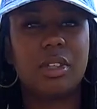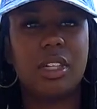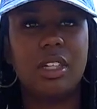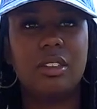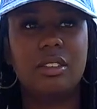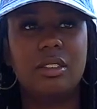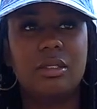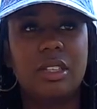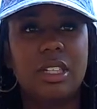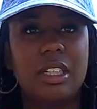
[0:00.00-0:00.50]

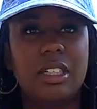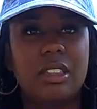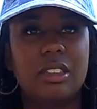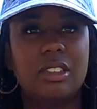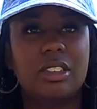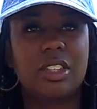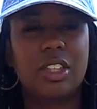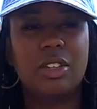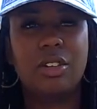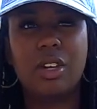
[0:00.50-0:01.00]
what
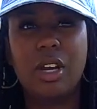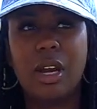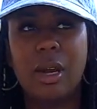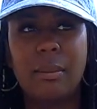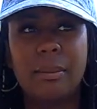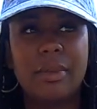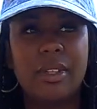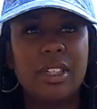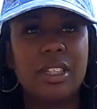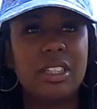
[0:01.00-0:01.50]
else?
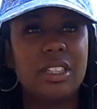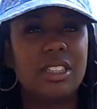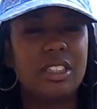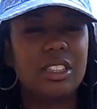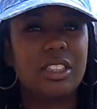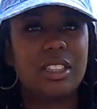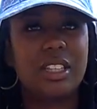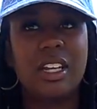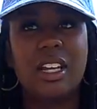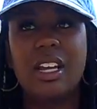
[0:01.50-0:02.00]

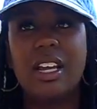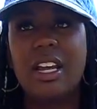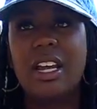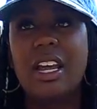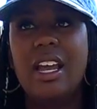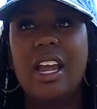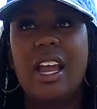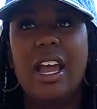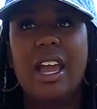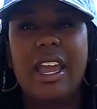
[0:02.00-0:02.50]
Cucumbers.
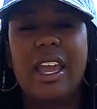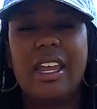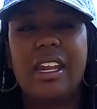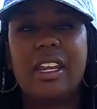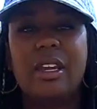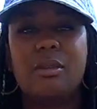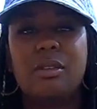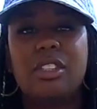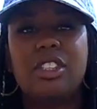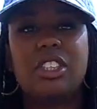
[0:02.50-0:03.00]
And
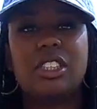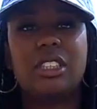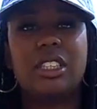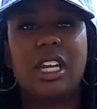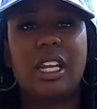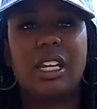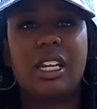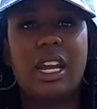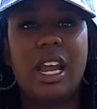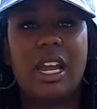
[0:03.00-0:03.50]
it was just
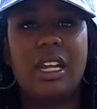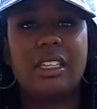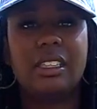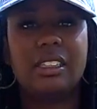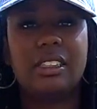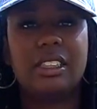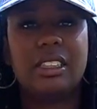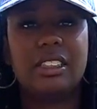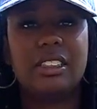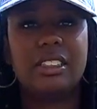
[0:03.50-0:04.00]
a
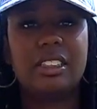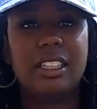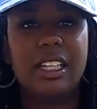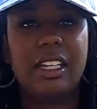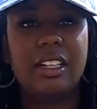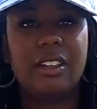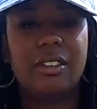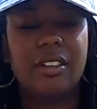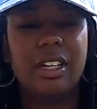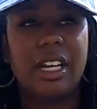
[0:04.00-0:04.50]
nice
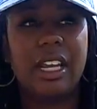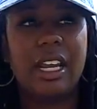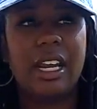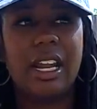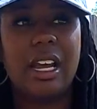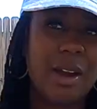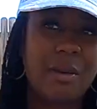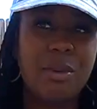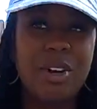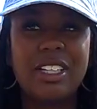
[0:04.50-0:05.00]
scenery,
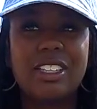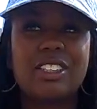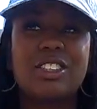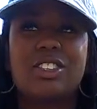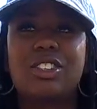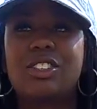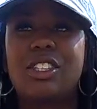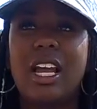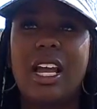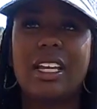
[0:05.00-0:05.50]
and I wanted to
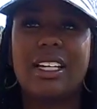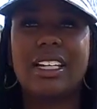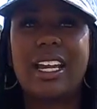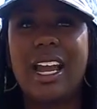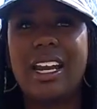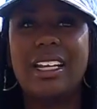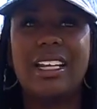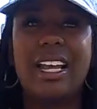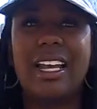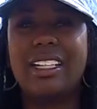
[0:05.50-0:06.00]

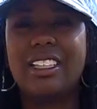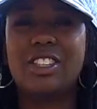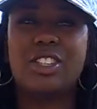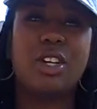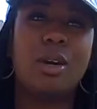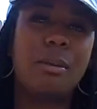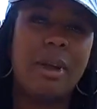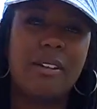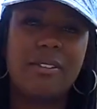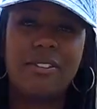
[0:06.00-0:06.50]
kind of
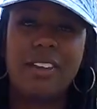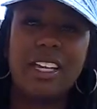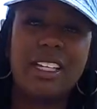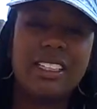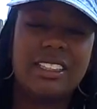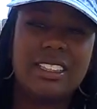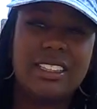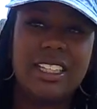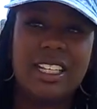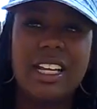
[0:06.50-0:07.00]
show my
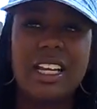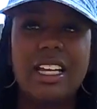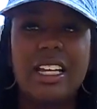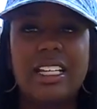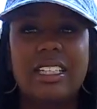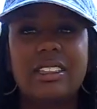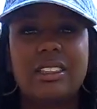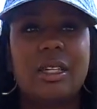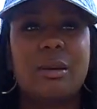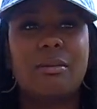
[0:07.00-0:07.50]
face
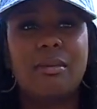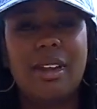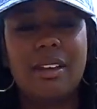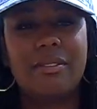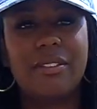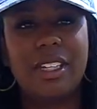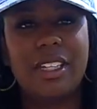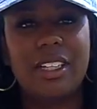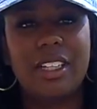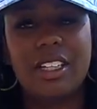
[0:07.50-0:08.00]
in some of my
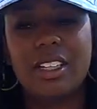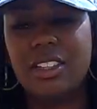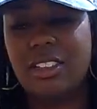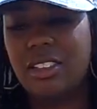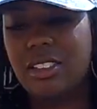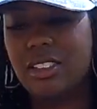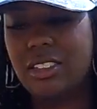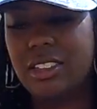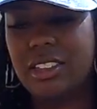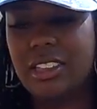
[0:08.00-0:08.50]

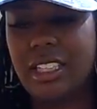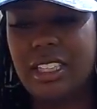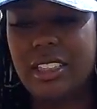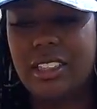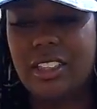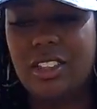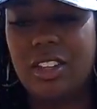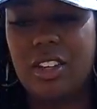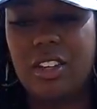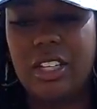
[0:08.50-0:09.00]
videos
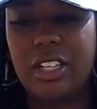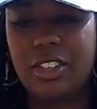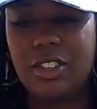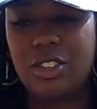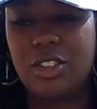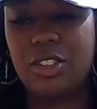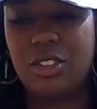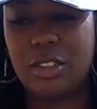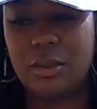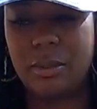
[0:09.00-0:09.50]
and
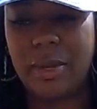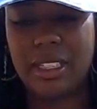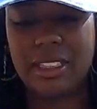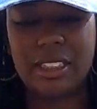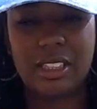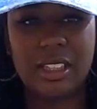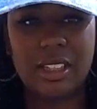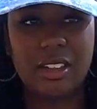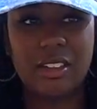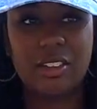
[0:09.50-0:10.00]
introduce
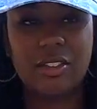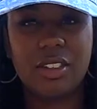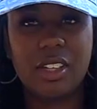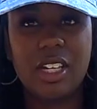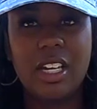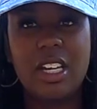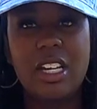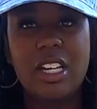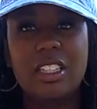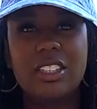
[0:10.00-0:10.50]
myself.
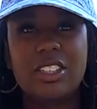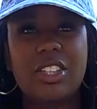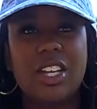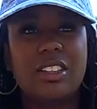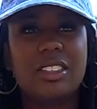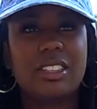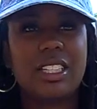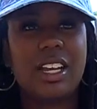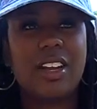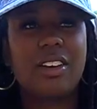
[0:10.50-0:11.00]
So I
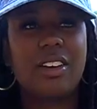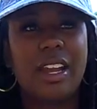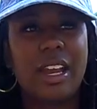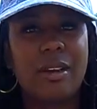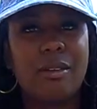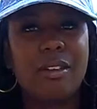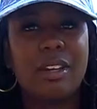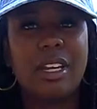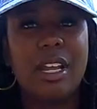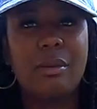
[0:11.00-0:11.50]
was like,
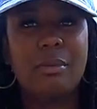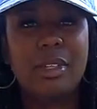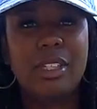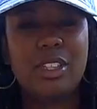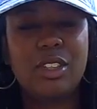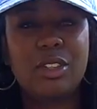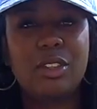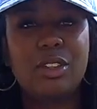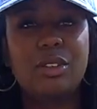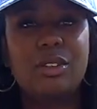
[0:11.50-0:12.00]
okay, well, let me
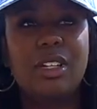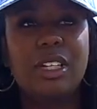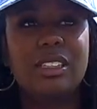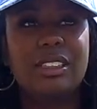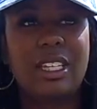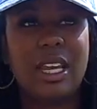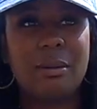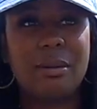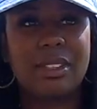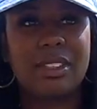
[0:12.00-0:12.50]
do a
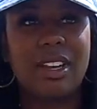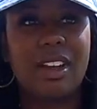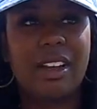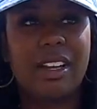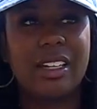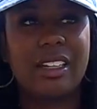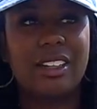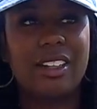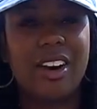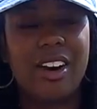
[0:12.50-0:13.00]
Table
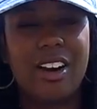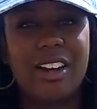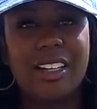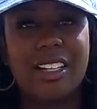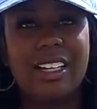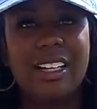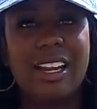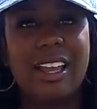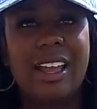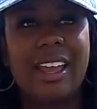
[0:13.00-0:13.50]
Talk in the
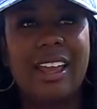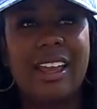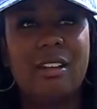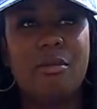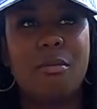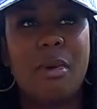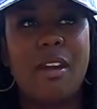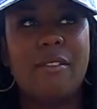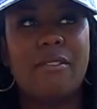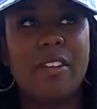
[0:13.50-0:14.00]
Garden.
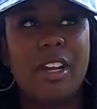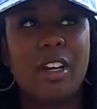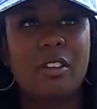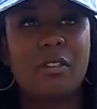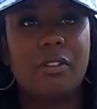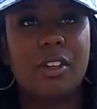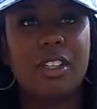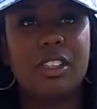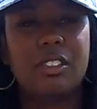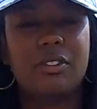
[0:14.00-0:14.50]
And my very
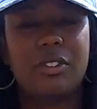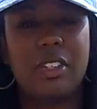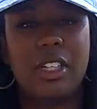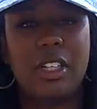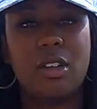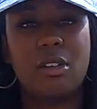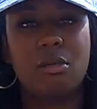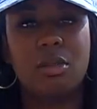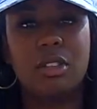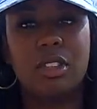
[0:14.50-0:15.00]
first
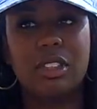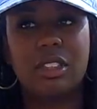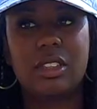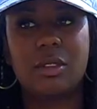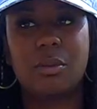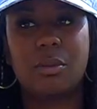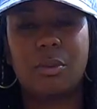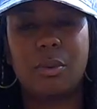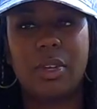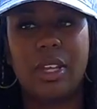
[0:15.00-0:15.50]
video was
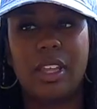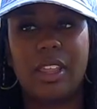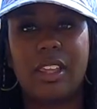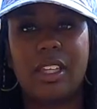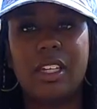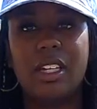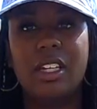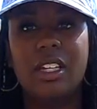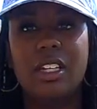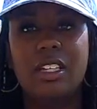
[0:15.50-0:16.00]
with
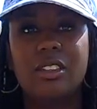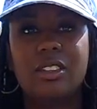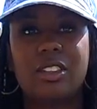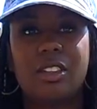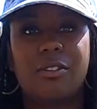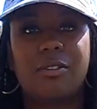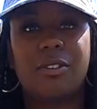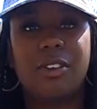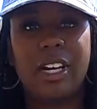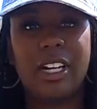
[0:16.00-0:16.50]

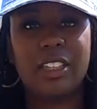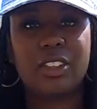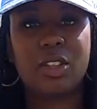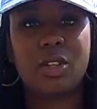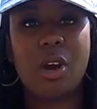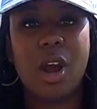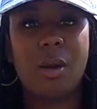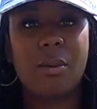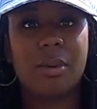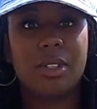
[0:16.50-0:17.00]
some friends
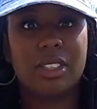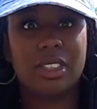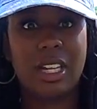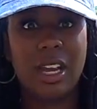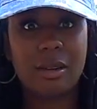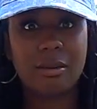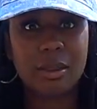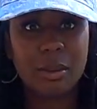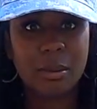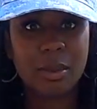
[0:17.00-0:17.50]
who I was
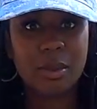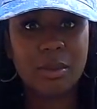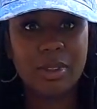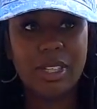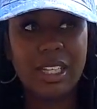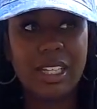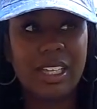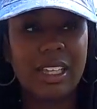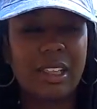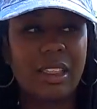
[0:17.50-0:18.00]
comfortable
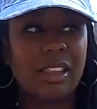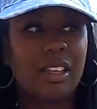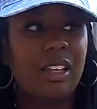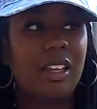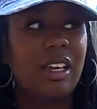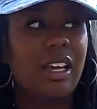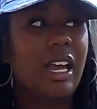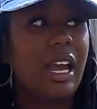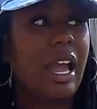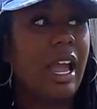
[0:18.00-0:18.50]
with,
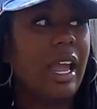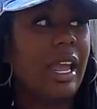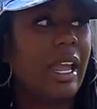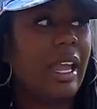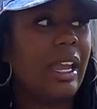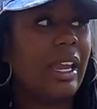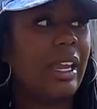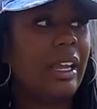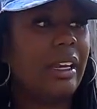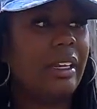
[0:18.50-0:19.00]

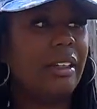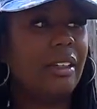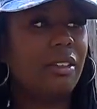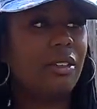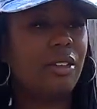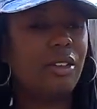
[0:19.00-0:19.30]
and